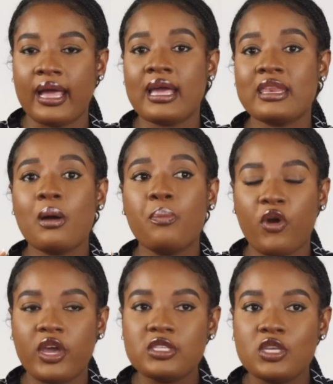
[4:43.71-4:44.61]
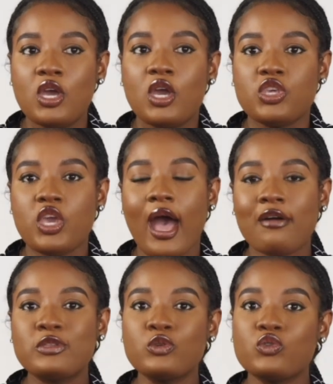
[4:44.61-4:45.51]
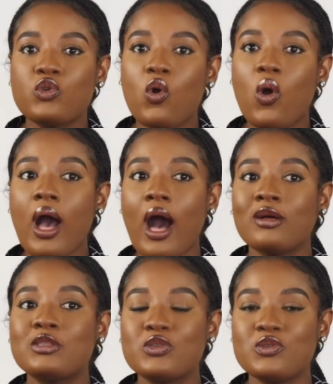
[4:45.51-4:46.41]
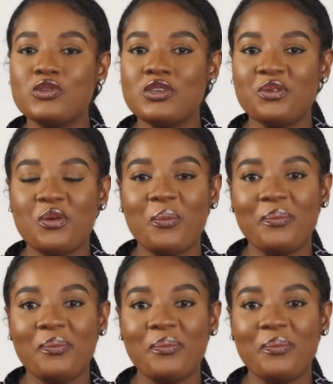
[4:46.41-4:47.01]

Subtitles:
And at that point, you have to know how to, you know,